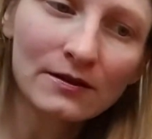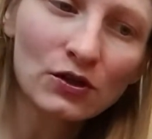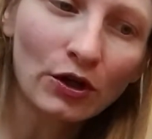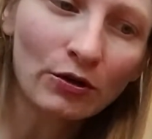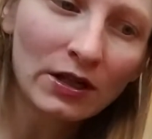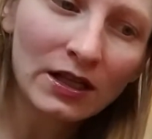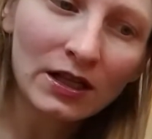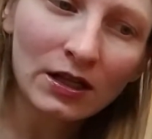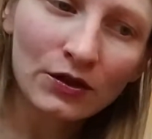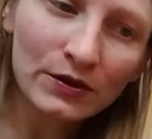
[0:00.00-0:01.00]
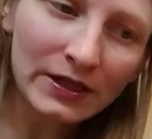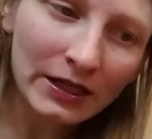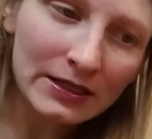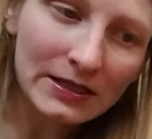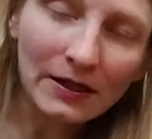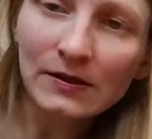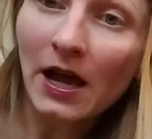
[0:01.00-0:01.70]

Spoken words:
So those kind of details.